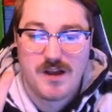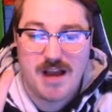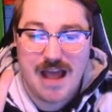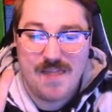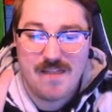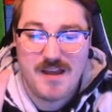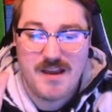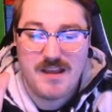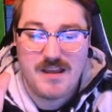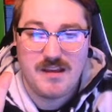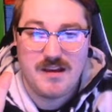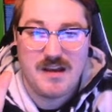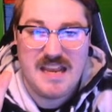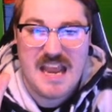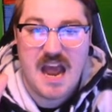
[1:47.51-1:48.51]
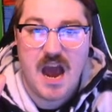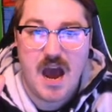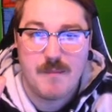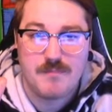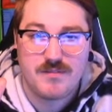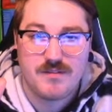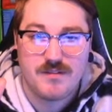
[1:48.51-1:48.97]
And then he
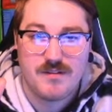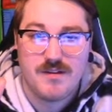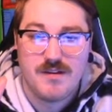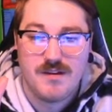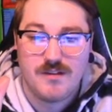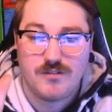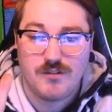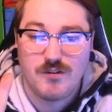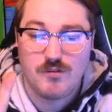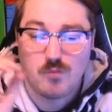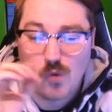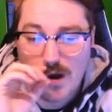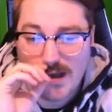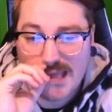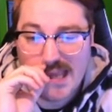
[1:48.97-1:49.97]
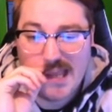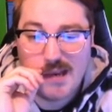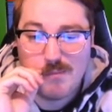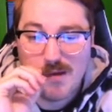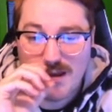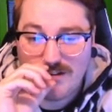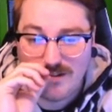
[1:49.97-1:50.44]
hops. So his walking
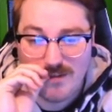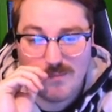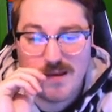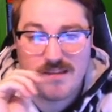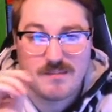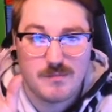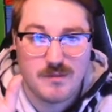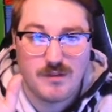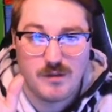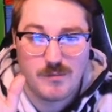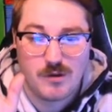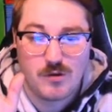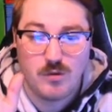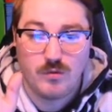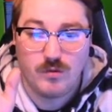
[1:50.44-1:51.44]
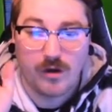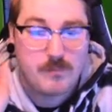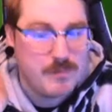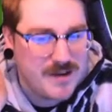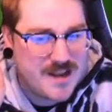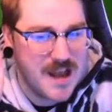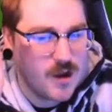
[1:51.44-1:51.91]
animation makes him a little bit cooler,
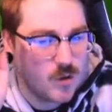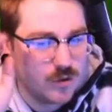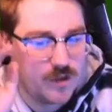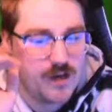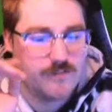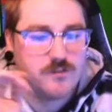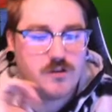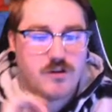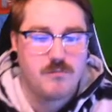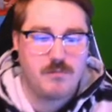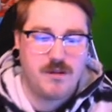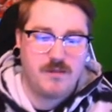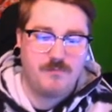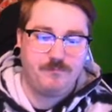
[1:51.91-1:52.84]
but not cool enough to go to B.